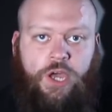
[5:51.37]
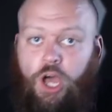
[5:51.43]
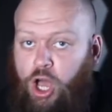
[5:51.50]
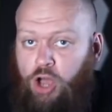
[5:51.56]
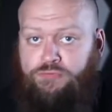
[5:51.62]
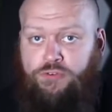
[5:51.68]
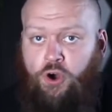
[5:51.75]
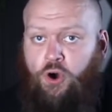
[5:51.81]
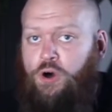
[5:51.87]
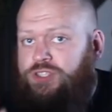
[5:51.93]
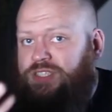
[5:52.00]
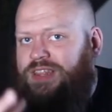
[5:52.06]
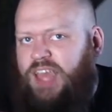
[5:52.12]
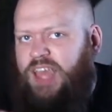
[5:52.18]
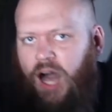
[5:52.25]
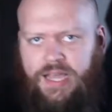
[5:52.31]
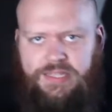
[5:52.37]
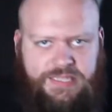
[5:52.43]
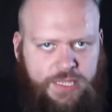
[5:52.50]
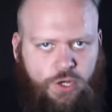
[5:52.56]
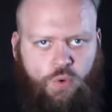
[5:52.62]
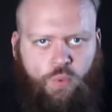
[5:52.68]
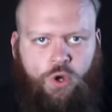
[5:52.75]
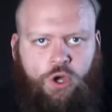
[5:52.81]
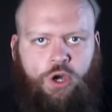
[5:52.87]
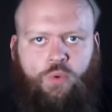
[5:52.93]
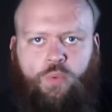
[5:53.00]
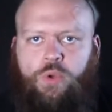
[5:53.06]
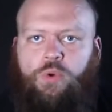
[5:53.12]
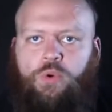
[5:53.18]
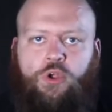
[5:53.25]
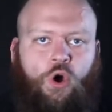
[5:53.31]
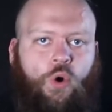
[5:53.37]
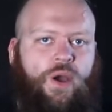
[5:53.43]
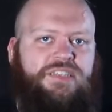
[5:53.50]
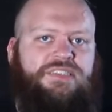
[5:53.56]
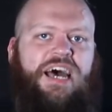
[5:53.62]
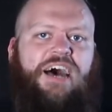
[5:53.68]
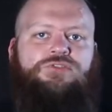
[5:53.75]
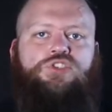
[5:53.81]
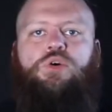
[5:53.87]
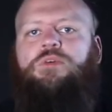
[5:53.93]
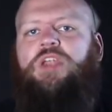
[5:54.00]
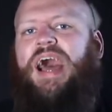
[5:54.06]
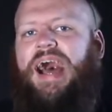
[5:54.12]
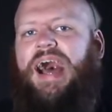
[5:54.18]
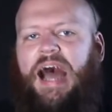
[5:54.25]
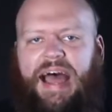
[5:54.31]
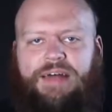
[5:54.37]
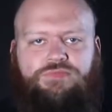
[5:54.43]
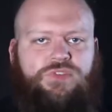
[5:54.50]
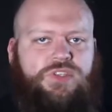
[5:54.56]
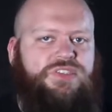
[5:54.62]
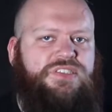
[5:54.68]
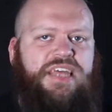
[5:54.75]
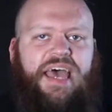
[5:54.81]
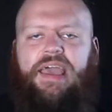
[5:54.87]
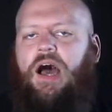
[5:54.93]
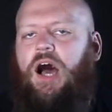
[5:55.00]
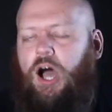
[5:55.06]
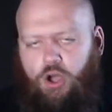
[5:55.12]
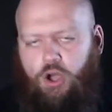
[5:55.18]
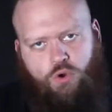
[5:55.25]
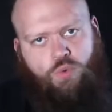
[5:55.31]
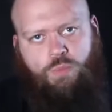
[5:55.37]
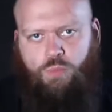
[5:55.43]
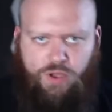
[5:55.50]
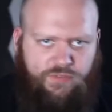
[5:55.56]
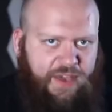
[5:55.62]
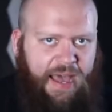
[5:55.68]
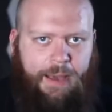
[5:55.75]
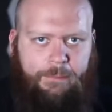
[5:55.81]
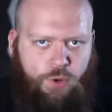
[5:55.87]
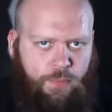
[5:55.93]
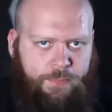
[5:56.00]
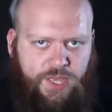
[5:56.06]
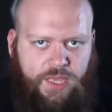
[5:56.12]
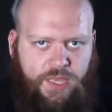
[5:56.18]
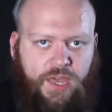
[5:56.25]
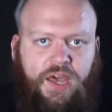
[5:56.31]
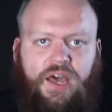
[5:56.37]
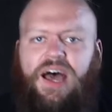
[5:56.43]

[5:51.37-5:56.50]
Of course, in the ideal world, we will always have someone at hand to stay at home with our puppy,